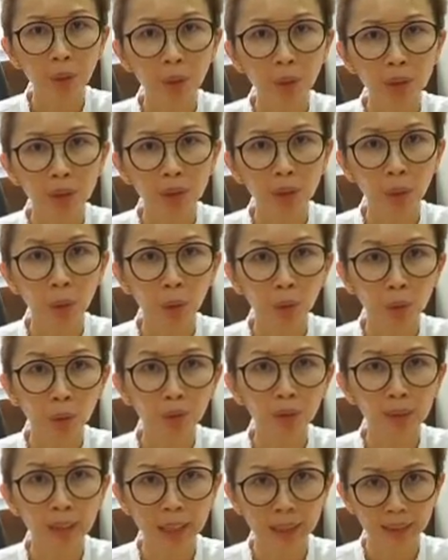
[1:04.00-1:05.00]
was the grooved
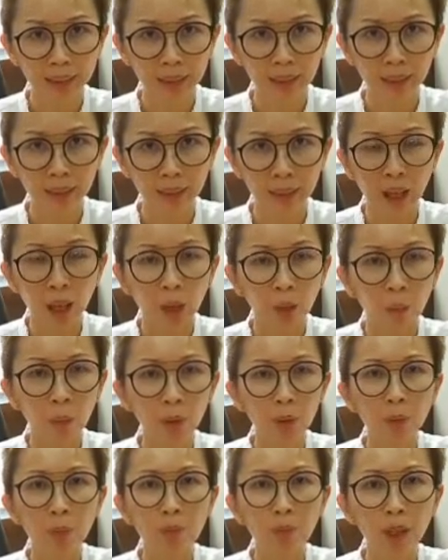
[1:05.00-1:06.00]
letters, which
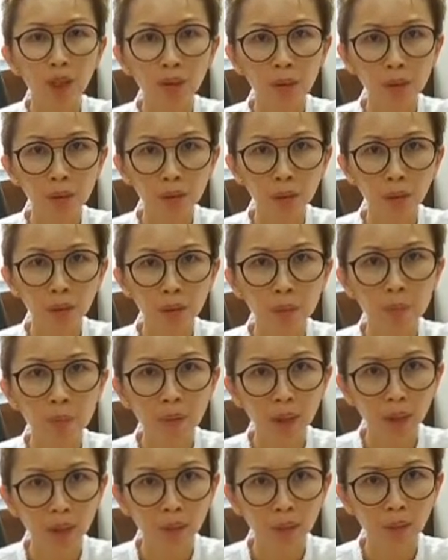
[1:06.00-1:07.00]
Montessori
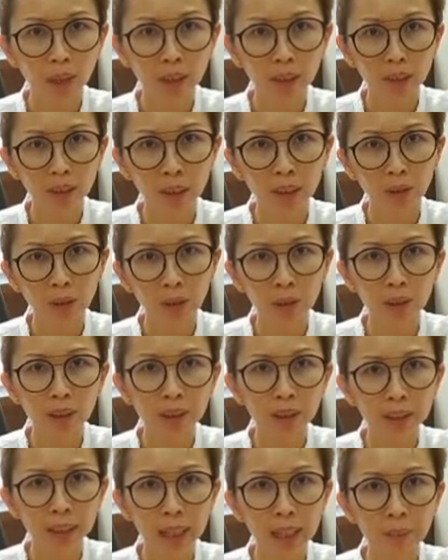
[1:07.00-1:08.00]
modified into the
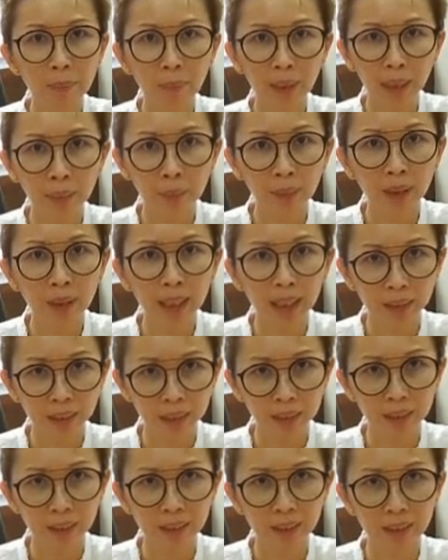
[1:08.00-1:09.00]
sandpaper
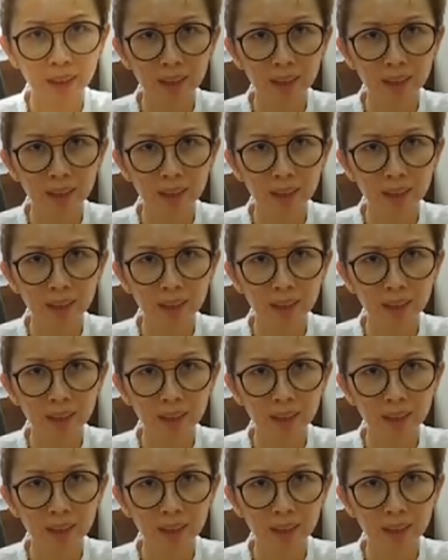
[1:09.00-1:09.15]
letters.